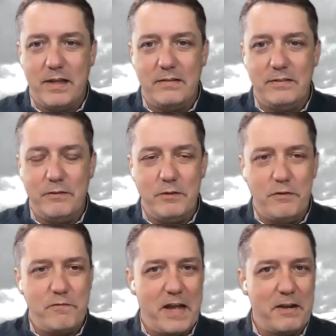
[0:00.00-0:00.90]
you
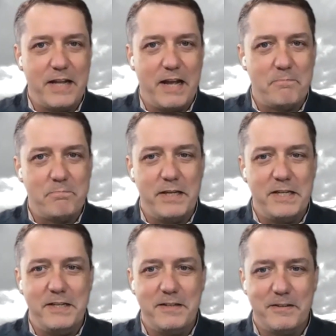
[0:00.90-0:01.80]
found out
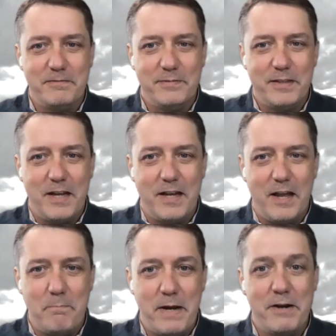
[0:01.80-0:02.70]
many
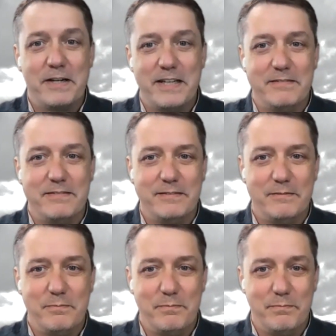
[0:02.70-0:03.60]
American
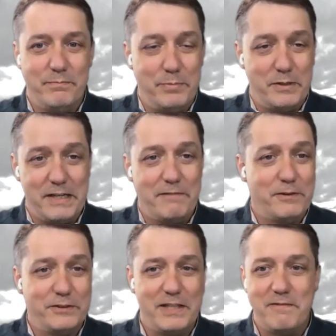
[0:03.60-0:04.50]

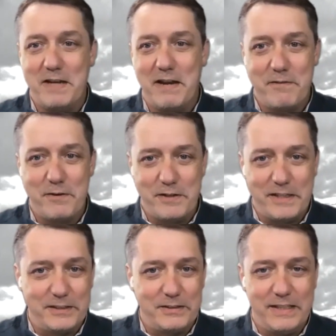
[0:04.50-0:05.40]
believers have
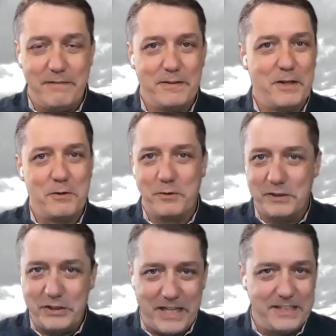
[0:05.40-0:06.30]
never, even though
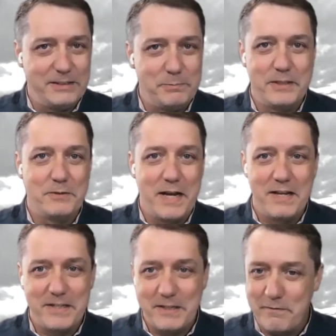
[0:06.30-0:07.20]
Christianity's been
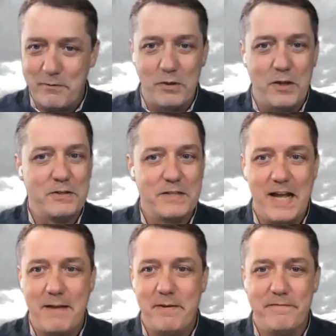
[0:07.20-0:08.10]
around here for a long
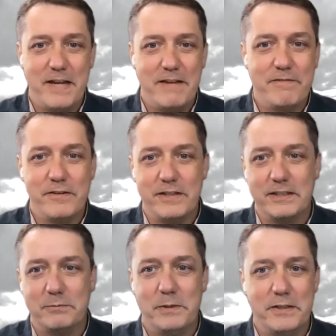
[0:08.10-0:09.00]
time, have never
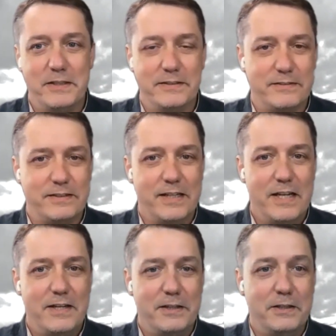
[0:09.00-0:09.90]
experienced
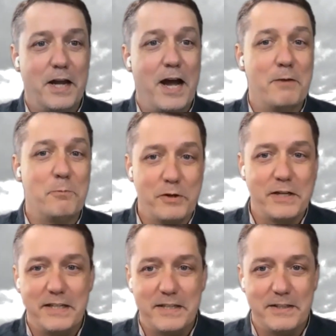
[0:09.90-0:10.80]
God
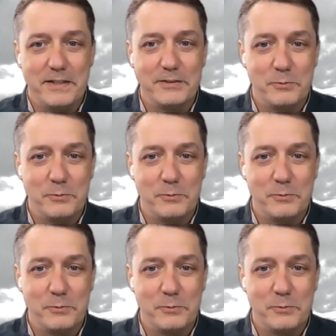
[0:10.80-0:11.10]
working in this